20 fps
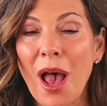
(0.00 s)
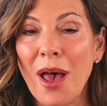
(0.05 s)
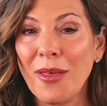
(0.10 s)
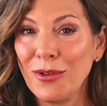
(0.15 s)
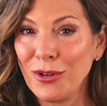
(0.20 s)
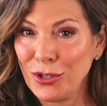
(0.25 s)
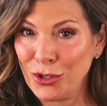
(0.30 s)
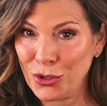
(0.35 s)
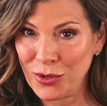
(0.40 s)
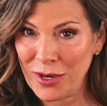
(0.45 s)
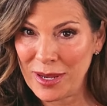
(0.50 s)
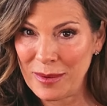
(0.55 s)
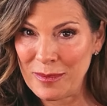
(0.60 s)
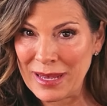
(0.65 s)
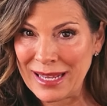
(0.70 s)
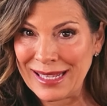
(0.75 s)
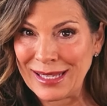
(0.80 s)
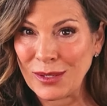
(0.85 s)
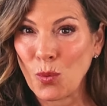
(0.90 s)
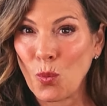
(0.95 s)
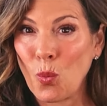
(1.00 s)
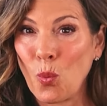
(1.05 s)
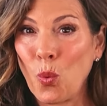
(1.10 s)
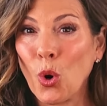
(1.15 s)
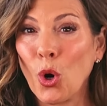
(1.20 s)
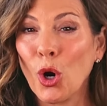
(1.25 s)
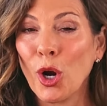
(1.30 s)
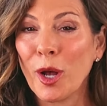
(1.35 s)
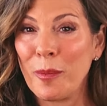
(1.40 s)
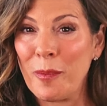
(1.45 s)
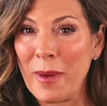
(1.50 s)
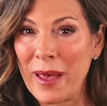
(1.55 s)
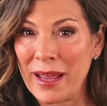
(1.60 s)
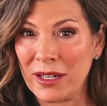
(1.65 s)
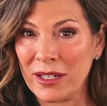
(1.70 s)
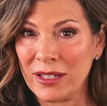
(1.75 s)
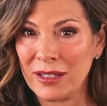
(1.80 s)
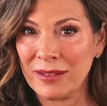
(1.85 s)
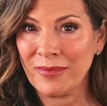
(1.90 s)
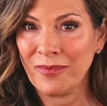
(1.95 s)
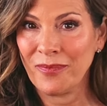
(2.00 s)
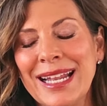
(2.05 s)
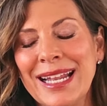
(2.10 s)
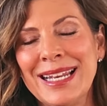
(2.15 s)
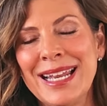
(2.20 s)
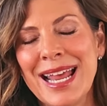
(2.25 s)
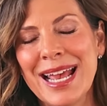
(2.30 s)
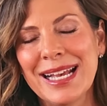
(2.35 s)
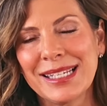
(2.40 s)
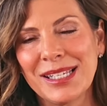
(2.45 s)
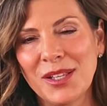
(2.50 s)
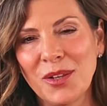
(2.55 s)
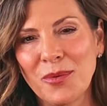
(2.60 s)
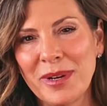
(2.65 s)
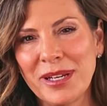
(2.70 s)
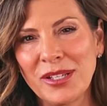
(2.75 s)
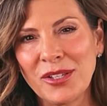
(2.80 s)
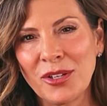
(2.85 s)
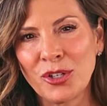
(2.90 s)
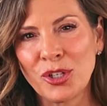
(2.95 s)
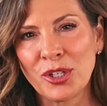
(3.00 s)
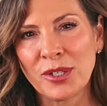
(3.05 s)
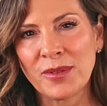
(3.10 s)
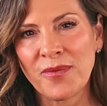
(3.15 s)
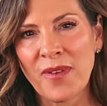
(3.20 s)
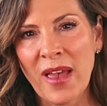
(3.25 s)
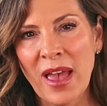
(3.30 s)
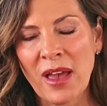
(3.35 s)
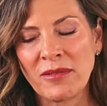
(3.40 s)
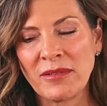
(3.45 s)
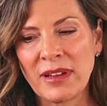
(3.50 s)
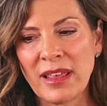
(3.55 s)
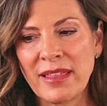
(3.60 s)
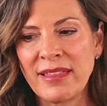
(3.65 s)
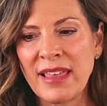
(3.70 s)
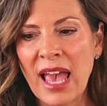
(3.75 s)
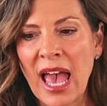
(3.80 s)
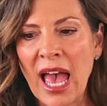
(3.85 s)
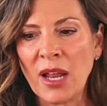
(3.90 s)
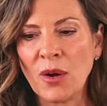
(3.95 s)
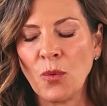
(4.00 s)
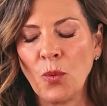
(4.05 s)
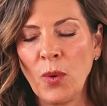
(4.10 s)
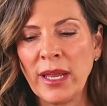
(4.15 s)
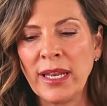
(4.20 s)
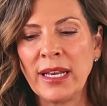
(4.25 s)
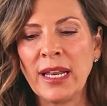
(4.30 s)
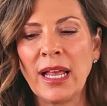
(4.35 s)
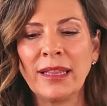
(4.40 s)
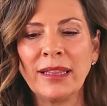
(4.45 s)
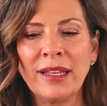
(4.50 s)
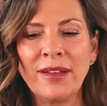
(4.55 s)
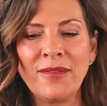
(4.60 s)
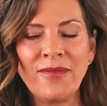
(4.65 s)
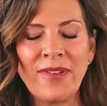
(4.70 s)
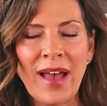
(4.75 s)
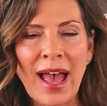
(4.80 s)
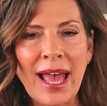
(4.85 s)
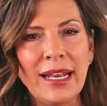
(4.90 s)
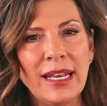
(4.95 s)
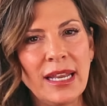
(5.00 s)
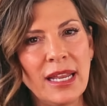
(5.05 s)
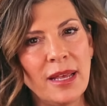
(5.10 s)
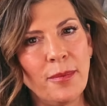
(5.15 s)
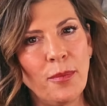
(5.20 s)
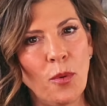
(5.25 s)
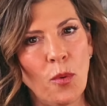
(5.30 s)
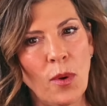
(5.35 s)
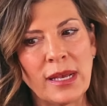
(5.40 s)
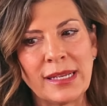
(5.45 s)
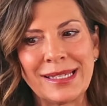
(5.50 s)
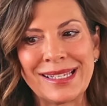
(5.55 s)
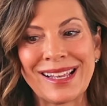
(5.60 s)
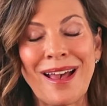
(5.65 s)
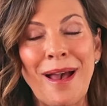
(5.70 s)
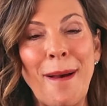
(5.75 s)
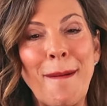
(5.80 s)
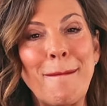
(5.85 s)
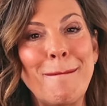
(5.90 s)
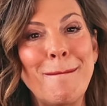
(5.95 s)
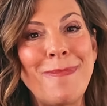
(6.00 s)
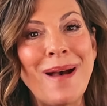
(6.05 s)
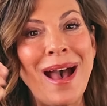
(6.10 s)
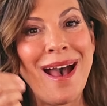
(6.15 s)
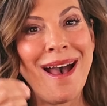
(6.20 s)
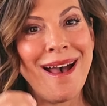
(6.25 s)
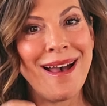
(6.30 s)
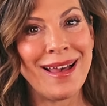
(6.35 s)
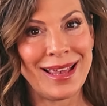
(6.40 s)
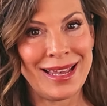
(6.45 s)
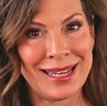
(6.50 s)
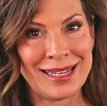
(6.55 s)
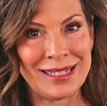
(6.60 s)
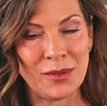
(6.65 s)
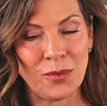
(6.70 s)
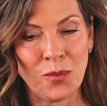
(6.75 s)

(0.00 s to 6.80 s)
other treatments work better. Next, the researchers found that when Lenvatinib was combined